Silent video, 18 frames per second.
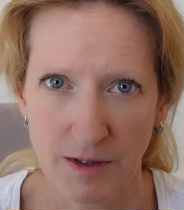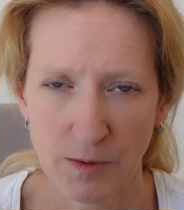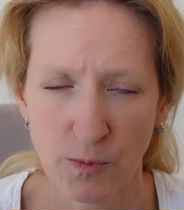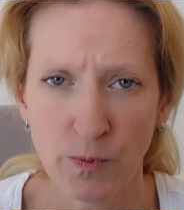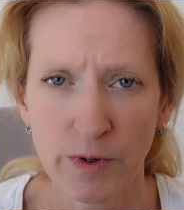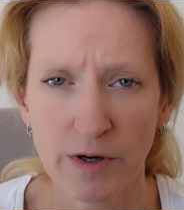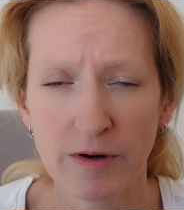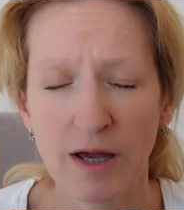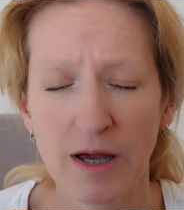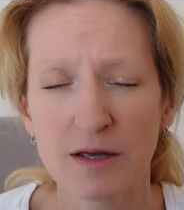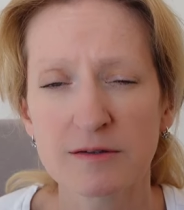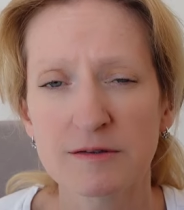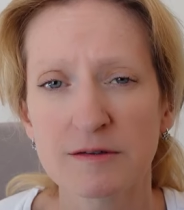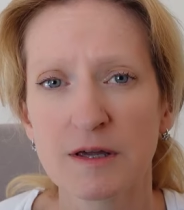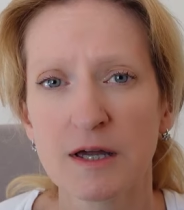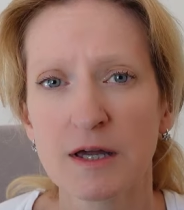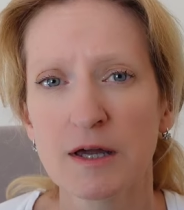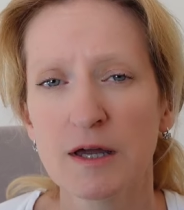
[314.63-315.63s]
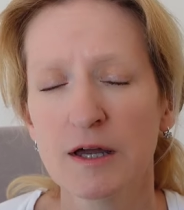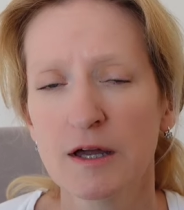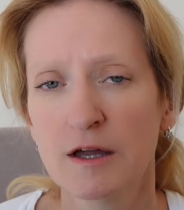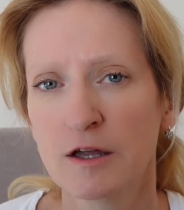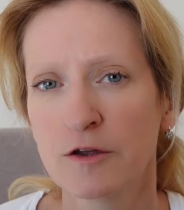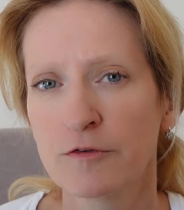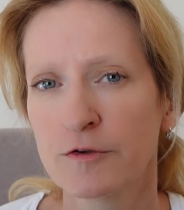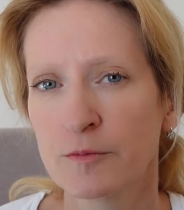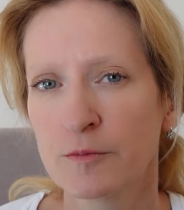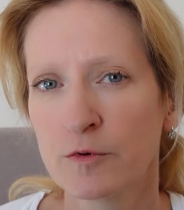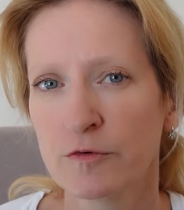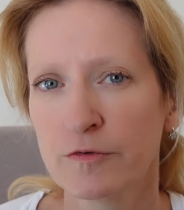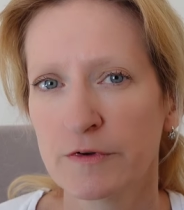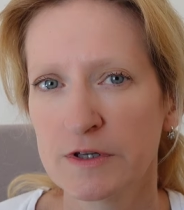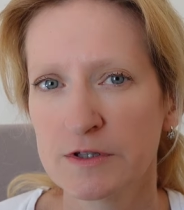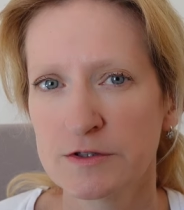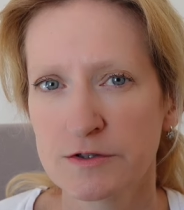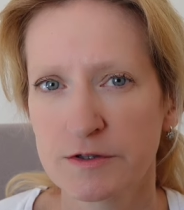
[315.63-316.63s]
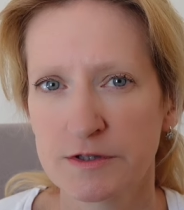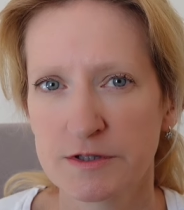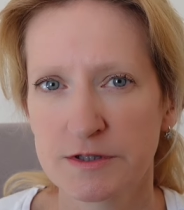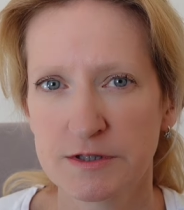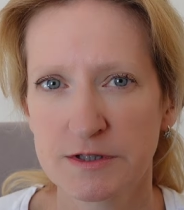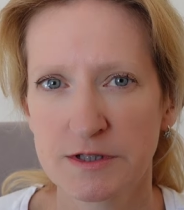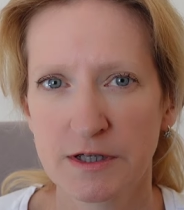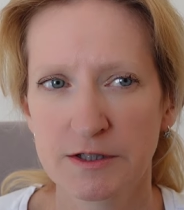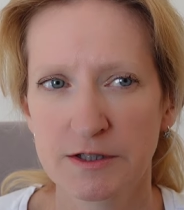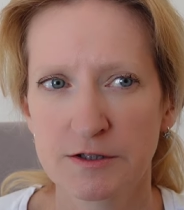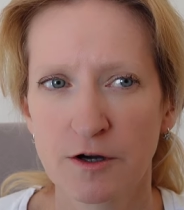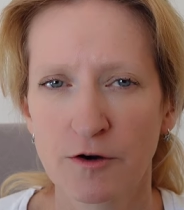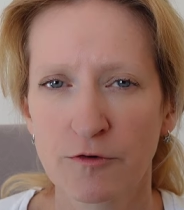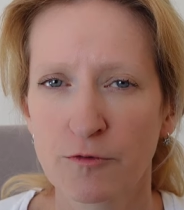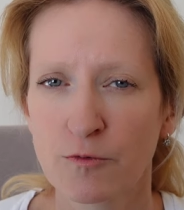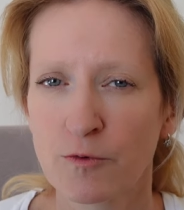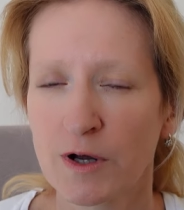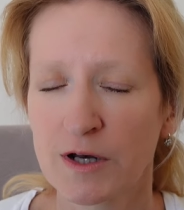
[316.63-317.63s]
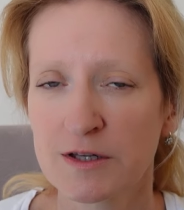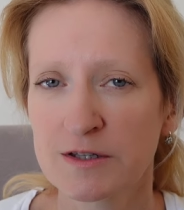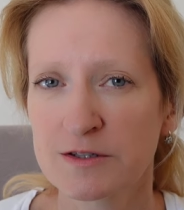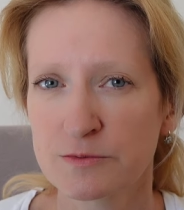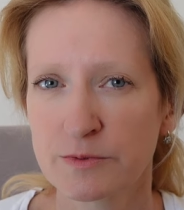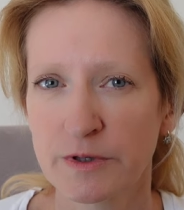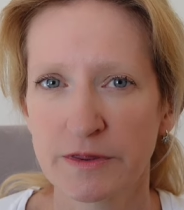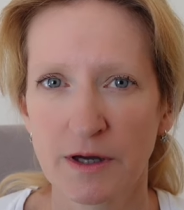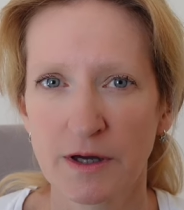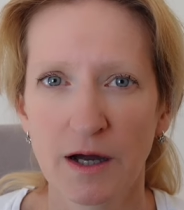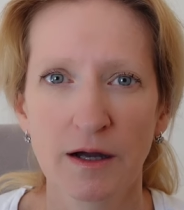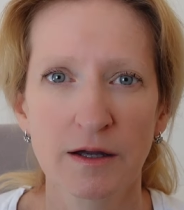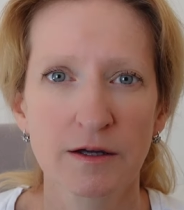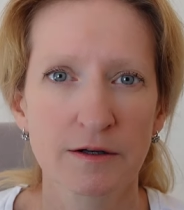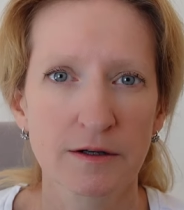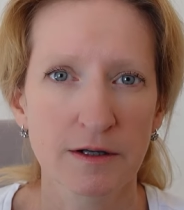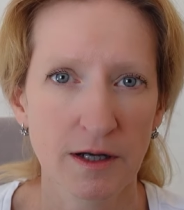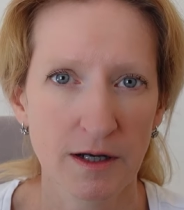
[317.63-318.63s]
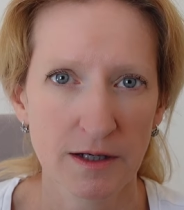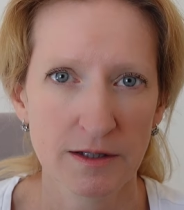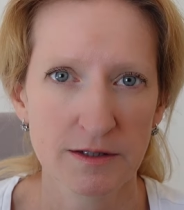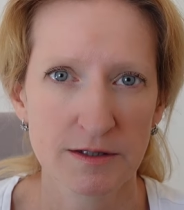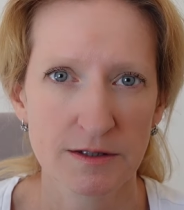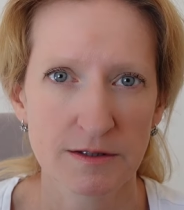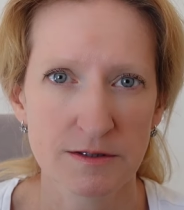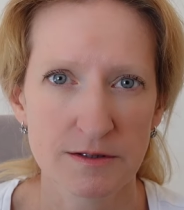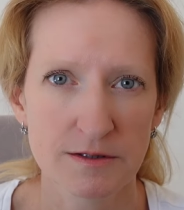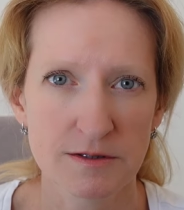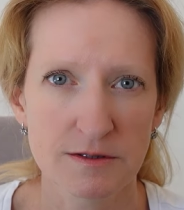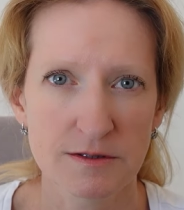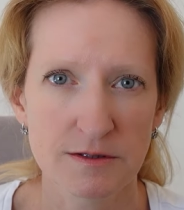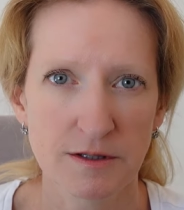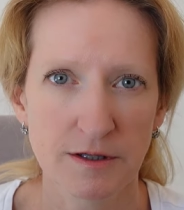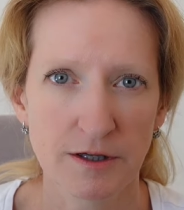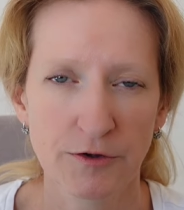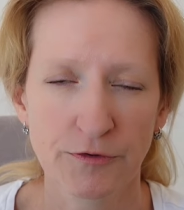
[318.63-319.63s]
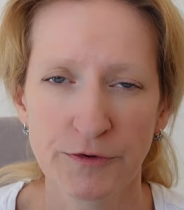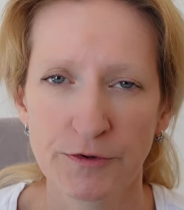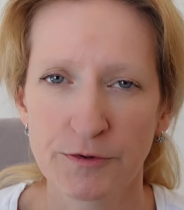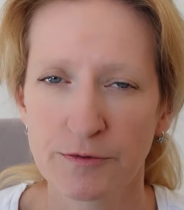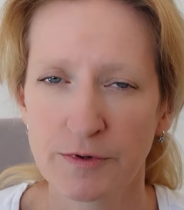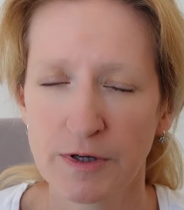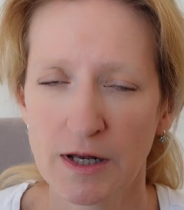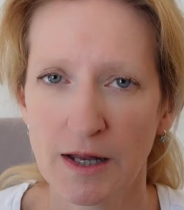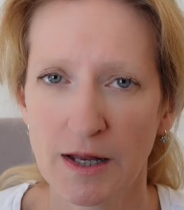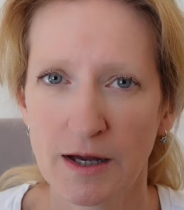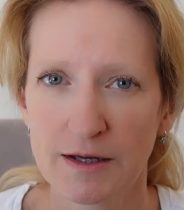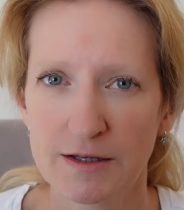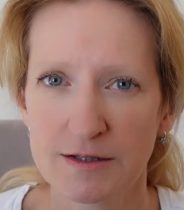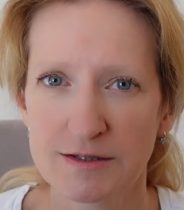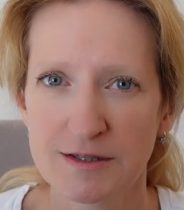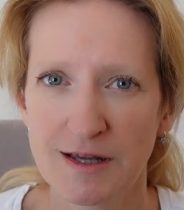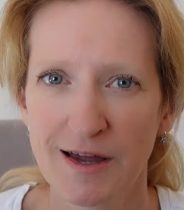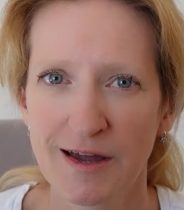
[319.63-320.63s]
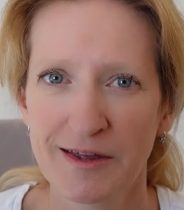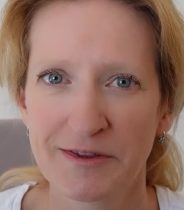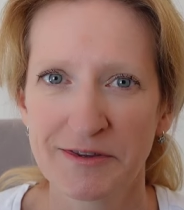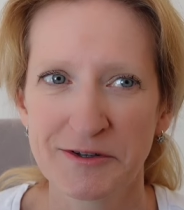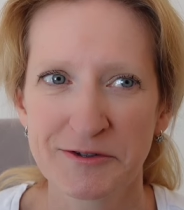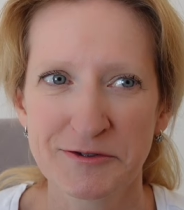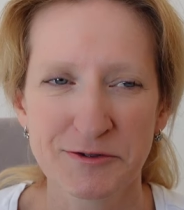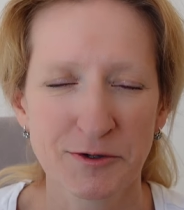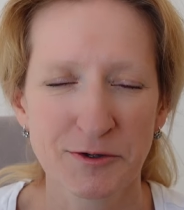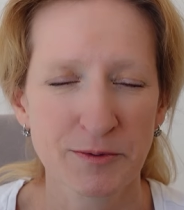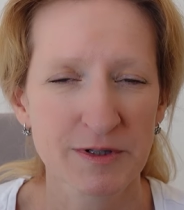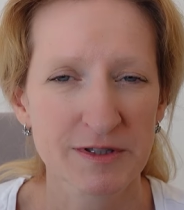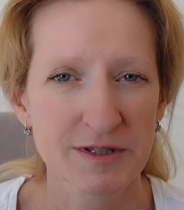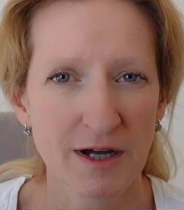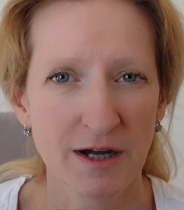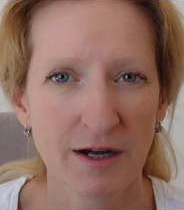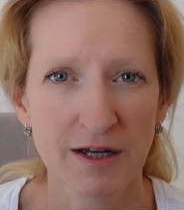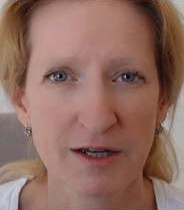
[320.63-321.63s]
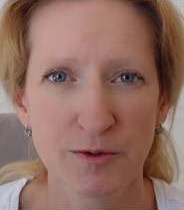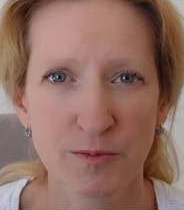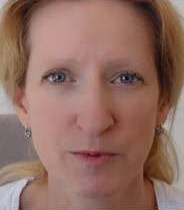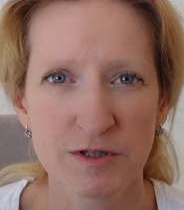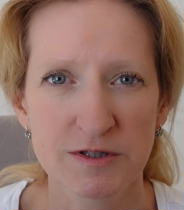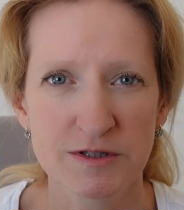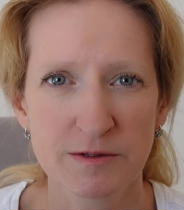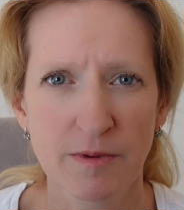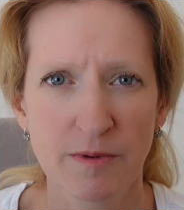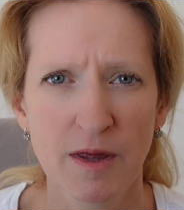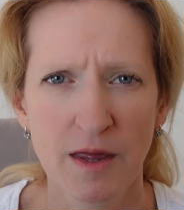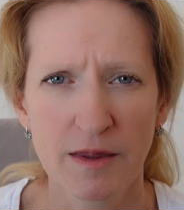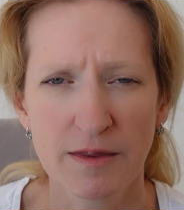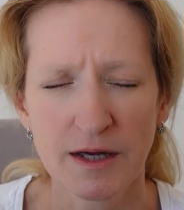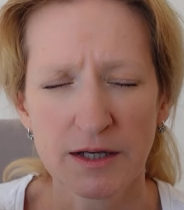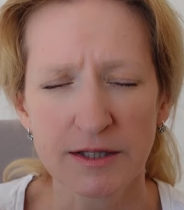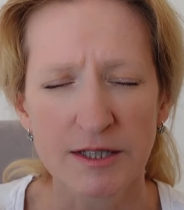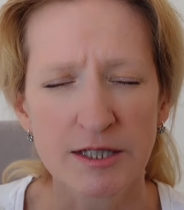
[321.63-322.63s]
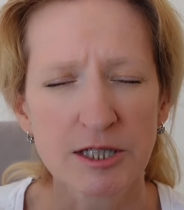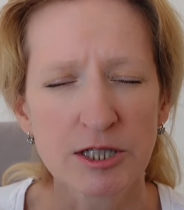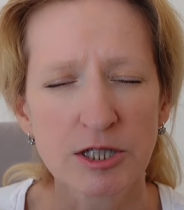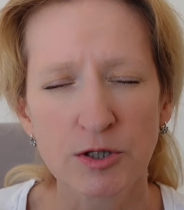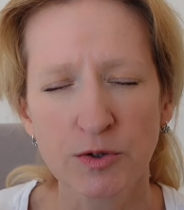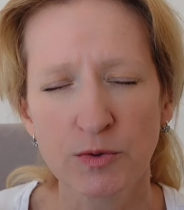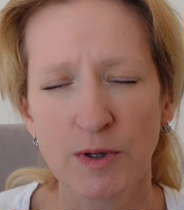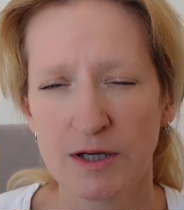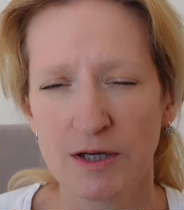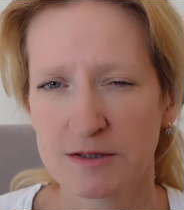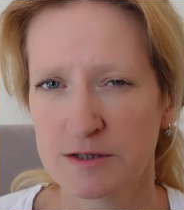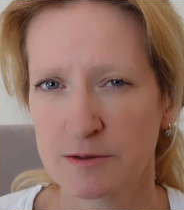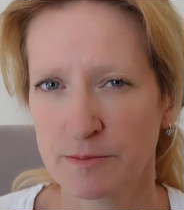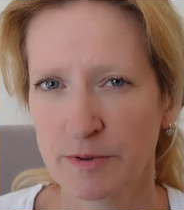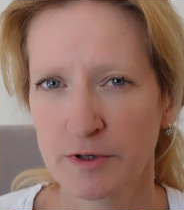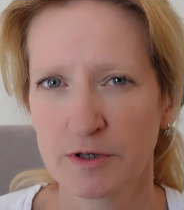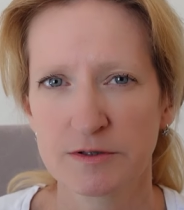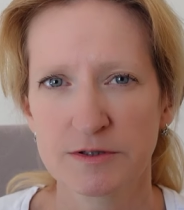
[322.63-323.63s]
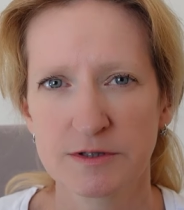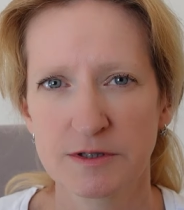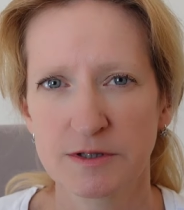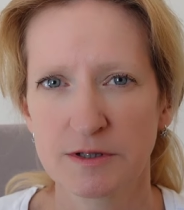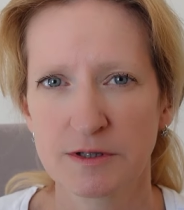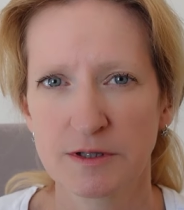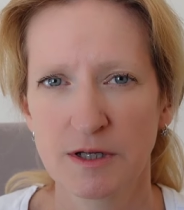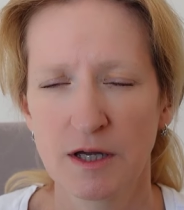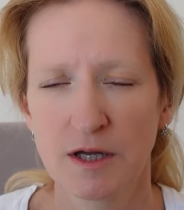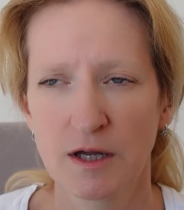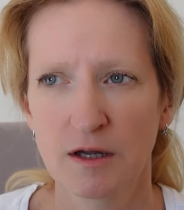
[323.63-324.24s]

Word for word: Whereas if you move into the state of oneness with the higher guidance, if you realize there's always a higher wisdom that you as the person